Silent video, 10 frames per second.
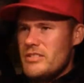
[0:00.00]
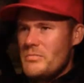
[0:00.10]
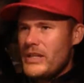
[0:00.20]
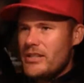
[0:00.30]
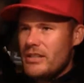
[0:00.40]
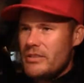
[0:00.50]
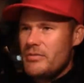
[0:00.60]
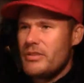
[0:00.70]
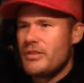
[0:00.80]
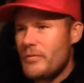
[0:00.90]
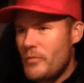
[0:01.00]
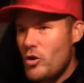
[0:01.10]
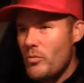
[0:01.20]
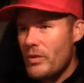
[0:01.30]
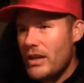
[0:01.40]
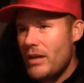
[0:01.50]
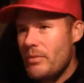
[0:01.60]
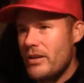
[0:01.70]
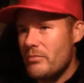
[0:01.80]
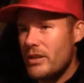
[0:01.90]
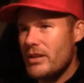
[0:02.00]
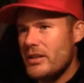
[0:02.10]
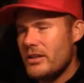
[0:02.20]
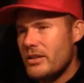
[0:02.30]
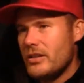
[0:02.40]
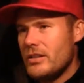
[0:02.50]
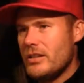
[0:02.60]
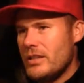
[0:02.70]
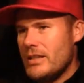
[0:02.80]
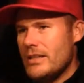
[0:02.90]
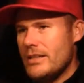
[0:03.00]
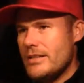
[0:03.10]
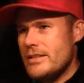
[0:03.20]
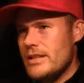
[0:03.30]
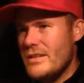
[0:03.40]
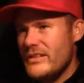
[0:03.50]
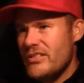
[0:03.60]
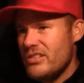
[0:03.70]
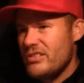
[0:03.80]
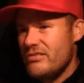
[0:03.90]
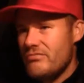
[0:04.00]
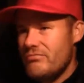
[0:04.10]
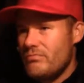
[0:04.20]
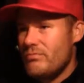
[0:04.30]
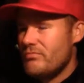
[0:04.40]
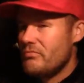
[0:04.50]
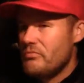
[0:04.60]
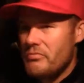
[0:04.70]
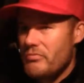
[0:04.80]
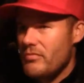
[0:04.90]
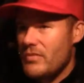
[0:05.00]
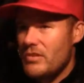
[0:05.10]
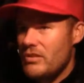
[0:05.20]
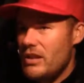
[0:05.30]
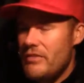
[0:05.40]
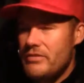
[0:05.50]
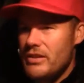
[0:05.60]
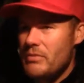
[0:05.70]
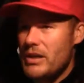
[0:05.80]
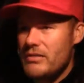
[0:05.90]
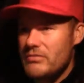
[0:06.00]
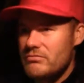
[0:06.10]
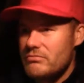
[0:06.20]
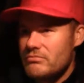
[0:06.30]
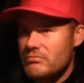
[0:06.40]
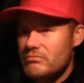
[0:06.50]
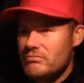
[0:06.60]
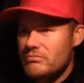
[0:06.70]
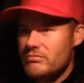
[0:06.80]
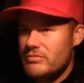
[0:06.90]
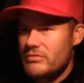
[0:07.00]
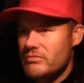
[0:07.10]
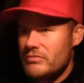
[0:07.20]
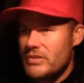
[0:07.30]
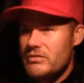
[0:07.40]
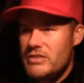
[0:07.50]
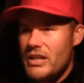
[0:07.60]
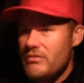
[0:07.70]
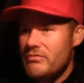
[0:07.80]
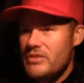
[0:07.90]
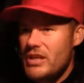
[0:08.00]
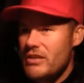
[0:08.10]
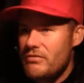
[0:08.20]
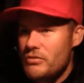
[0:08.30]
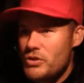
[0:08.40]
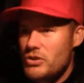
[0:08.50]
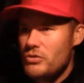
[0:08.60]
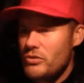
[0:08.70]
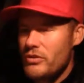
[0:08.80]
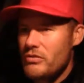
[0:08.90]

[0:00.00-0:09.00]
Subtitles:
basically caught my club head a bit, and just left it about 10 foot short of